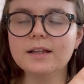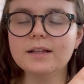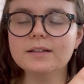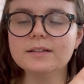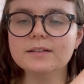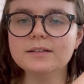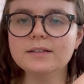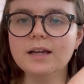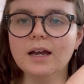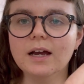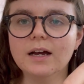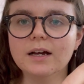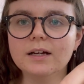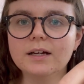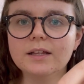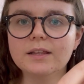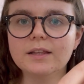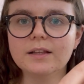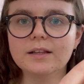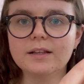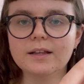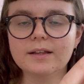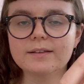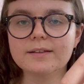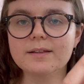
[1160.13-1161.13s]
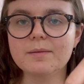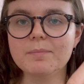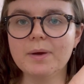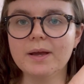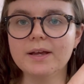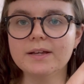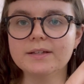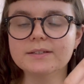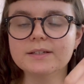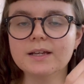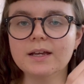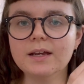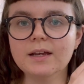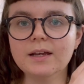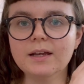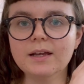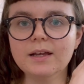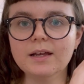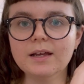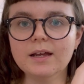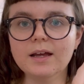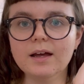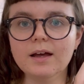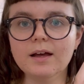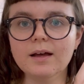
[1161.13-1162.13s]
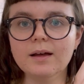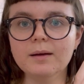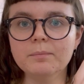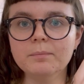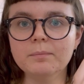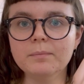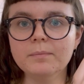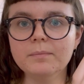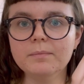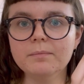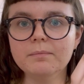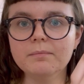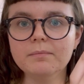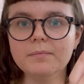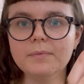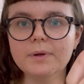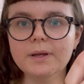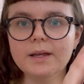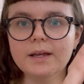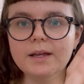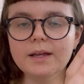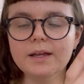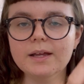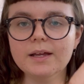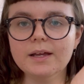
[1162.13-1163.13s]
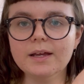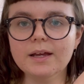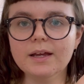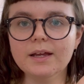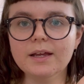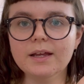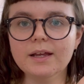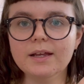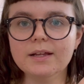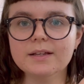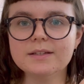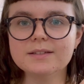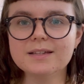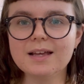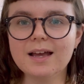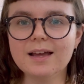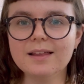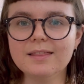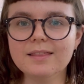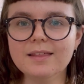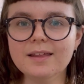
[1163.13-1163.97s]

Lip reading: Yeah, I think that's the base. I